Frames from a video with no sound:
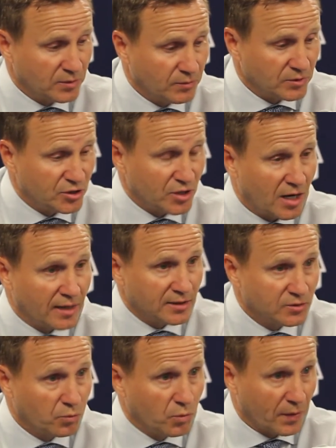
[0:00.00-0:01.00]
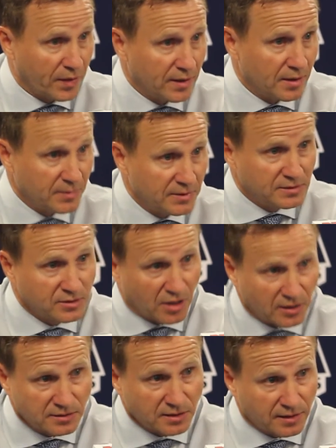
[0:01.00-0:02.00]
When John is with him,
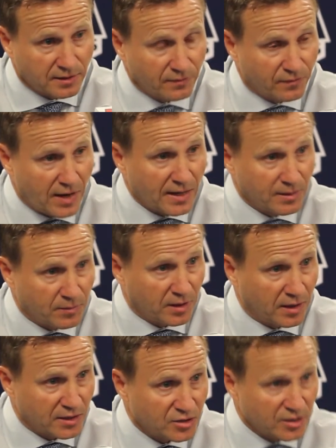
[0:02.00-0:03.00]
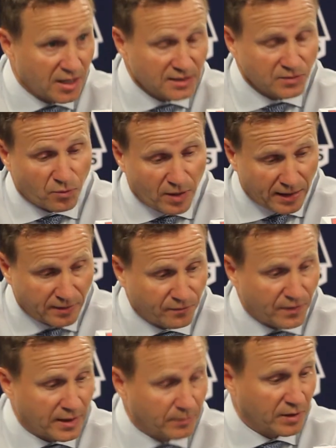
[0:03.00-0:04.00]
John's going to find him a lot of shots. Brad can
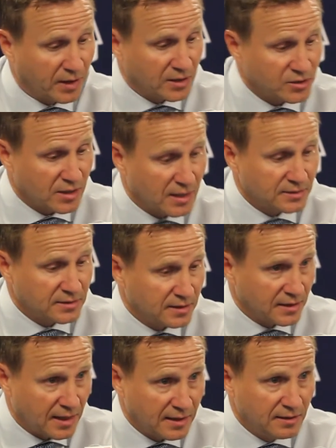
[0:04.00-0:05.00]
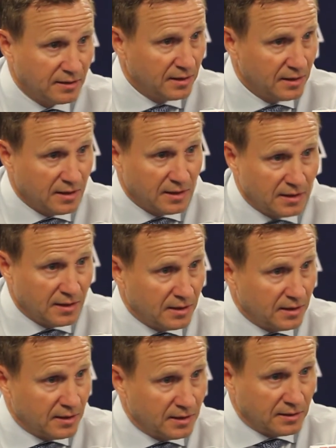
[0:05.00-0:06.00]
find him a lot of shots tonight.
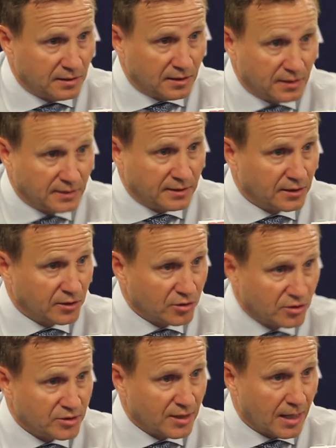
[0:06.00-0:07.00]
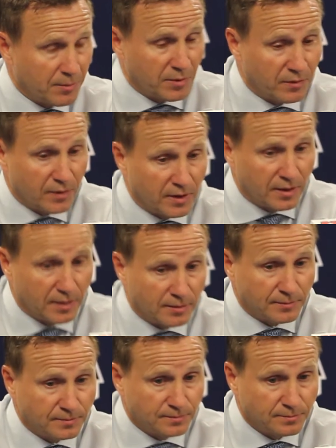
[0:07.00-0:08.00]
Yeah, he did a good job of
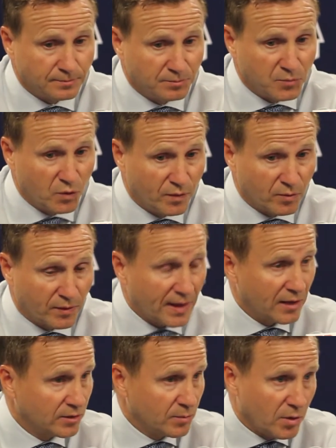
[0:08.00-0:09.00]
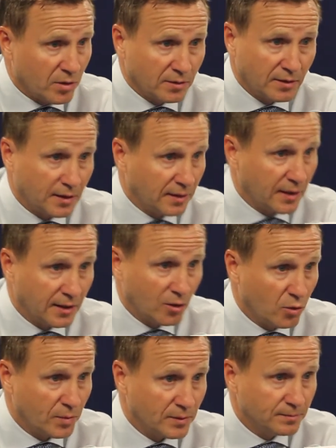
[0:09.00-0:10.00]
moving without the ball and getting
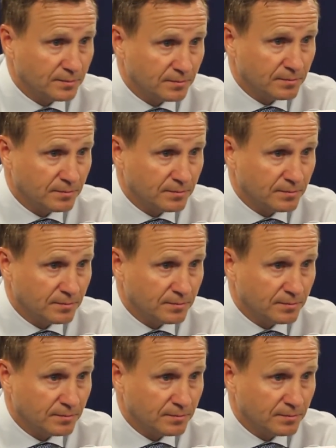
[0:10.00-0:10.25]
open.